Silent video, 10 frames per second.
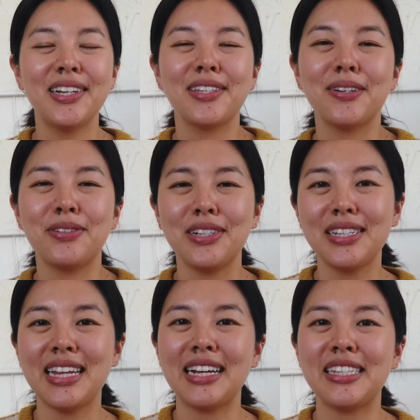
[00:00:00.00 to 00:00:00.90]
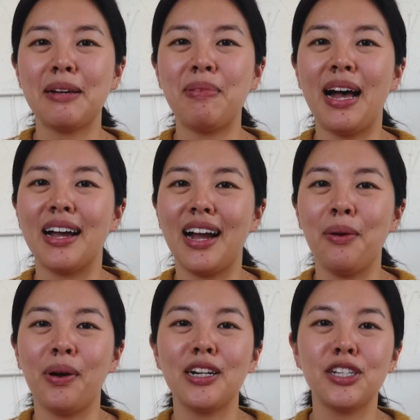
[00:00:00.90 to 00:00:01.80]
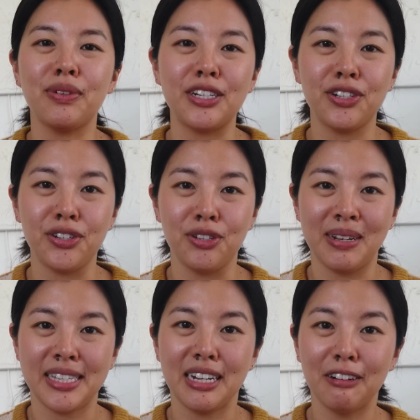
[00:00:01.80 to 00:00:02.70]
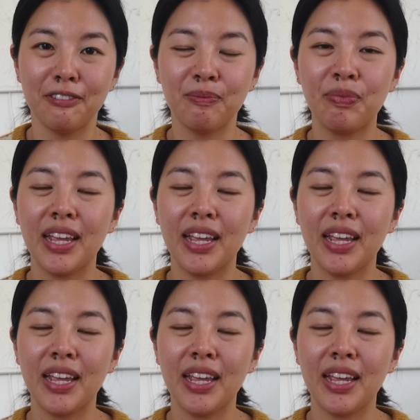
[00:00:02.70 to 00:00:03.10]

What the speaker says: So just to take a step back, I wanted to reintroduce myself.